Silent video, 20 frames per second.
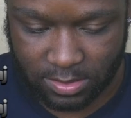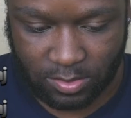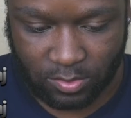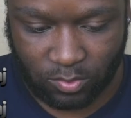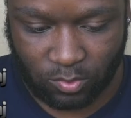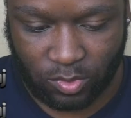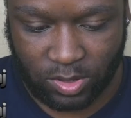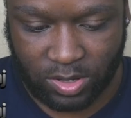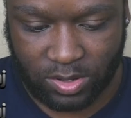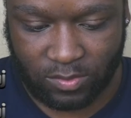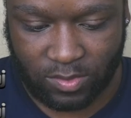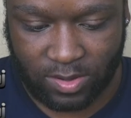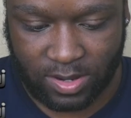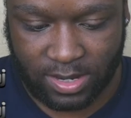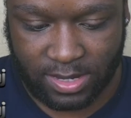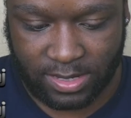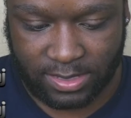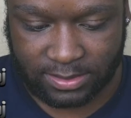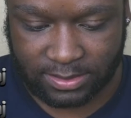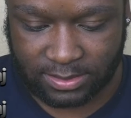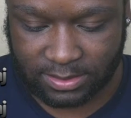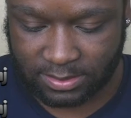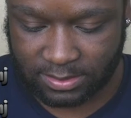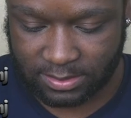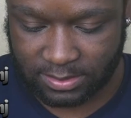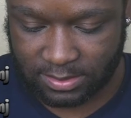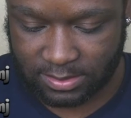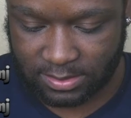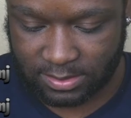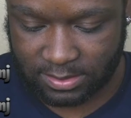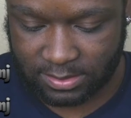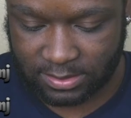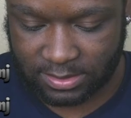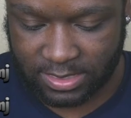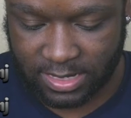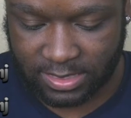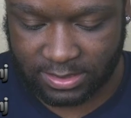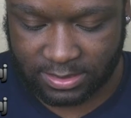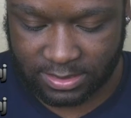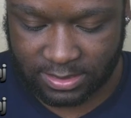We want
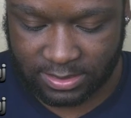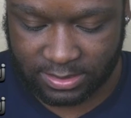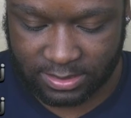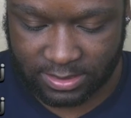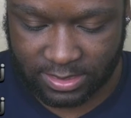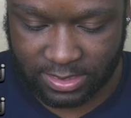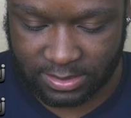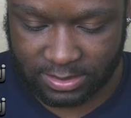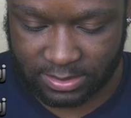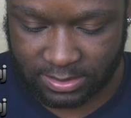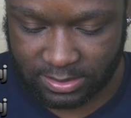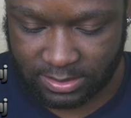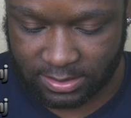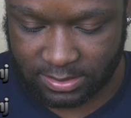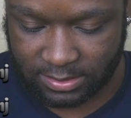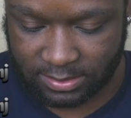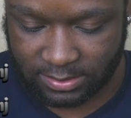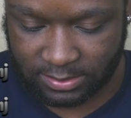Johnson & Johnson.